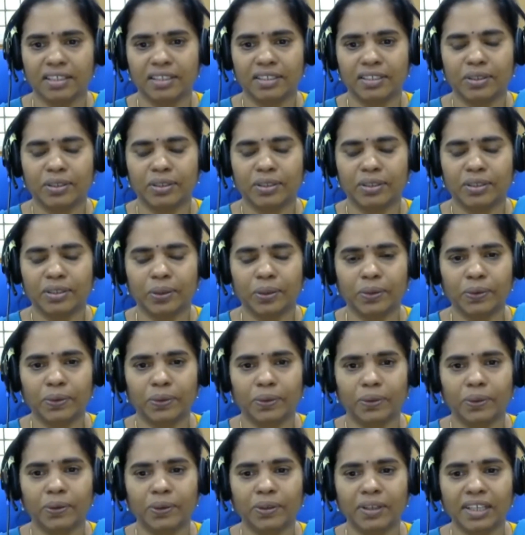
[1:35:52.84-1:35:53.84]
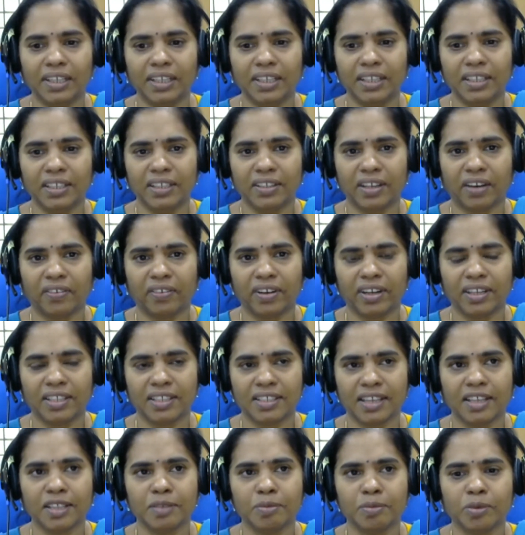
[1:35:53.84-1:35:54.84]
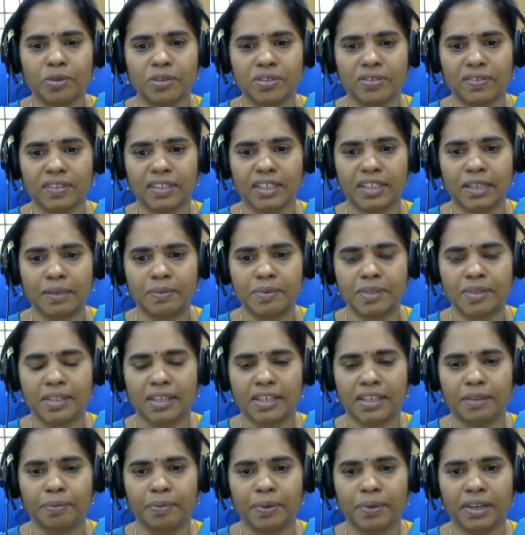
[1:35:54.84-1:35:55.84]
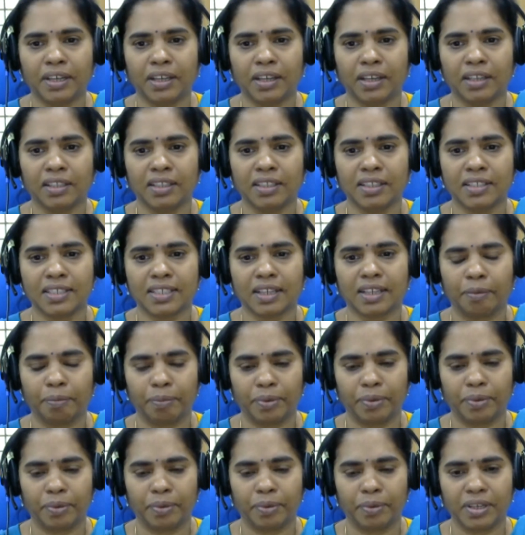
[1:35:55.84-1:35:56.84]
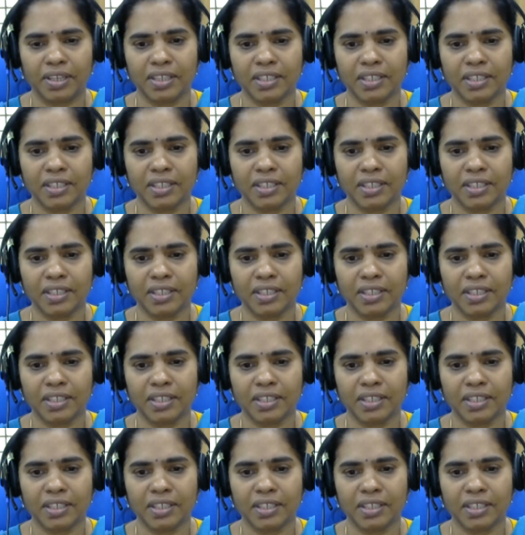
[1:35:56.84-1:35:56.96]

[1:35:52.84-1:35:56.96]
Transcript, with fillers: so only our designs most of the times they depend on these companies